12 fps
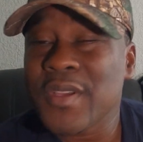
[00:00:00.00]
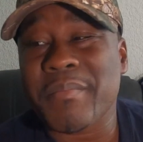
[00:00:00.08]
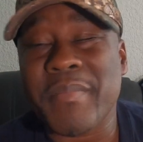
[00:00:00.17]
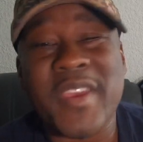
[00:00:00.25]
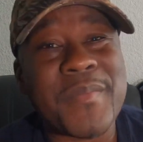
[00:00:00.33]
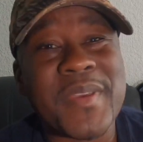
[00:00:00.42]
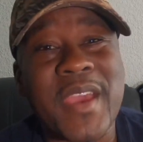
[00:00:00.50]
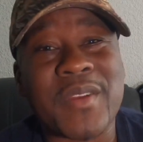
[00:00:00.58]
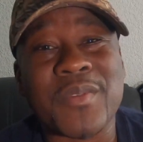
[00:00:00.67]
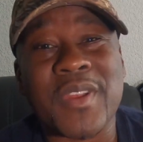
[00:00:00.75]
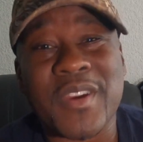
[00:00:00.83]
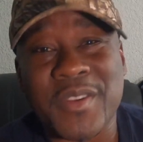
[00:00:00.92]
Maybe I
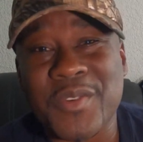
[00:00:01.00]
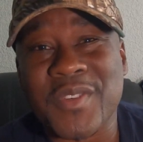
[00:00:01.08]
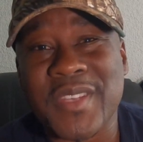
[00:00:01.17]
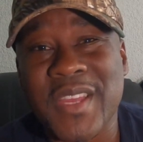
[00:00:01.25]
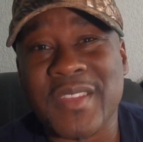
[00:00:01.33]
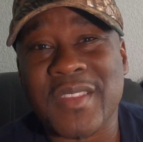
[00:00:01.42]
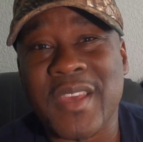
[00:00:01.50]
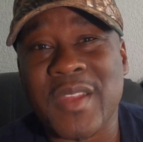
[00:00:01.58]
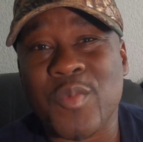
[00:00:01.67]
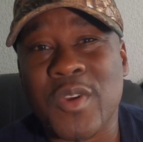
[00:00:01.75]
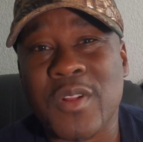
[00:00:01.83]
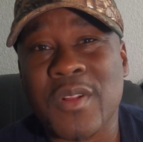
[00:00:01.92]
don't understand it
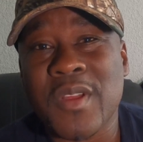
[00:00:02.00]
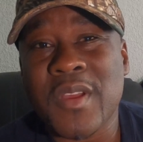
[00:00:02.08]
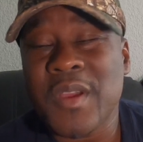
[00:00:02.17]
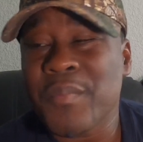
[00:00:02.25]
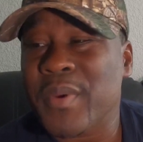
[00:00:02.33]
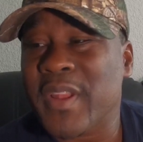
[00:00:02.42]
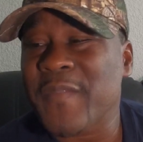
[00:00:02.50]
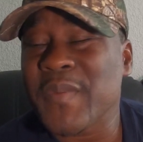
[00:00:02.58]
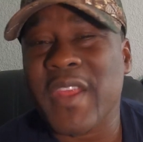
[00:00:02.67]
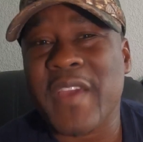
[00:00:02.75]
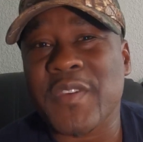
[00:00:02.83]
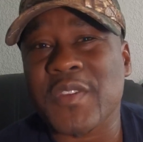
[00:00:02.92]
that well, but I've
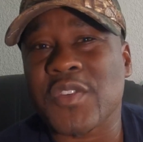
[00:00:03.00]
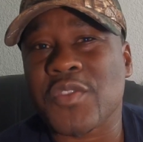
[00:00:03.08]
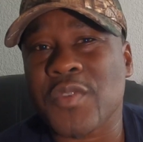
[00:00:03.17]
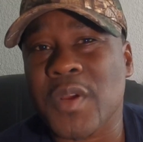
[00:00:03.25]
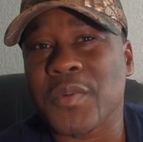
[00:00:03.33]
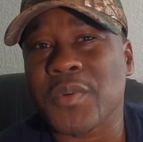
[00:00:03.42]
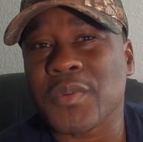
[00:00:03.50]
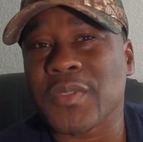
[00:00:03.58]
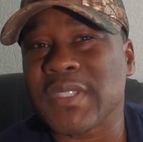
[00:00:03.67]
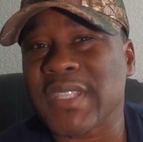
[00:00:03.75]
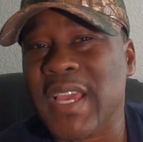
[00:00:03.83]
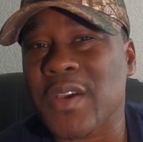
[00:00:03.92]
been having trouble
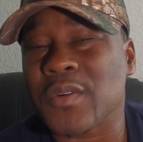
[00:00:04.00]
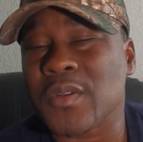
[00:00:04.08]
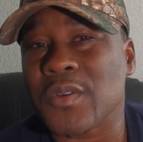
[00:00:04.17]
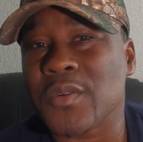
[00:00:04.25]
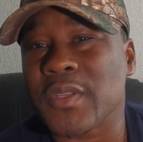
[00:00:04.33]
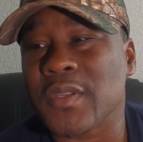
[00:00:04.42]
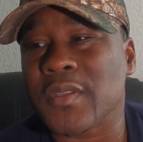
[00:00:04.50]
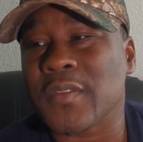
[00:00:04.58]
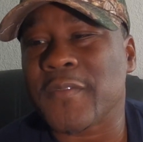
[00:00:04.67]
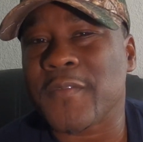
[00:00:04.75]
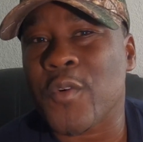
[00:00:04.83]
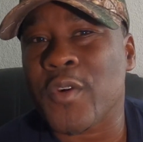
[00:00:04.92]
downloading
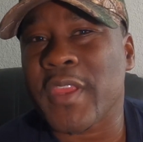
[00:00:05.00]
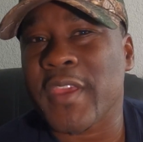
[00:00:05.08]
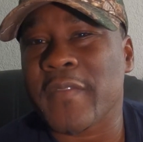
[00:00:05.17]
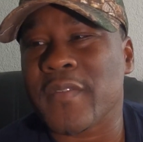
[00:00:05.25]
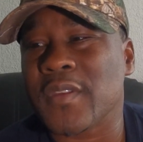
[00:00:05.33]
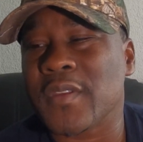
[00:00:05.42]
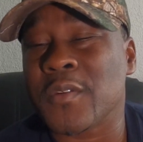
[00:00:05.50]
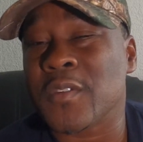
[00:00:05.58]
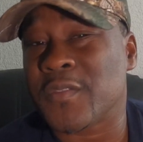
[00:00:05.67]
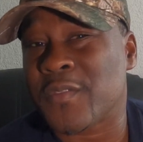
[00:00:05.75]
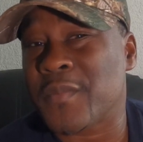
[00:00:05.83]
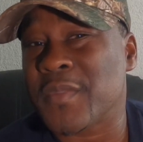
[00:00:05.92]
4K
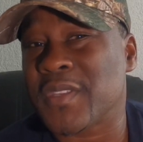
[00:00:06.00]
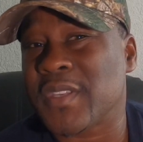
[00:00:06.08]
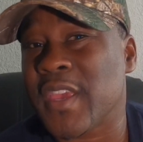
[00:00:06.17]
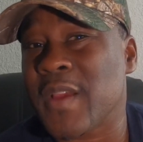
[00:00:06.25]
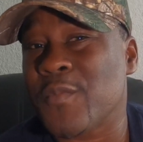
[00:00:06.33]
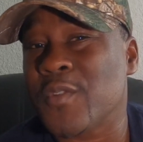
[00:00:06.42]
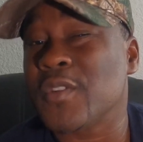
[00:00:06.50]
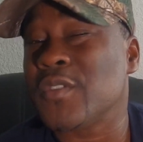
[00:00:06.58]
videos from this camera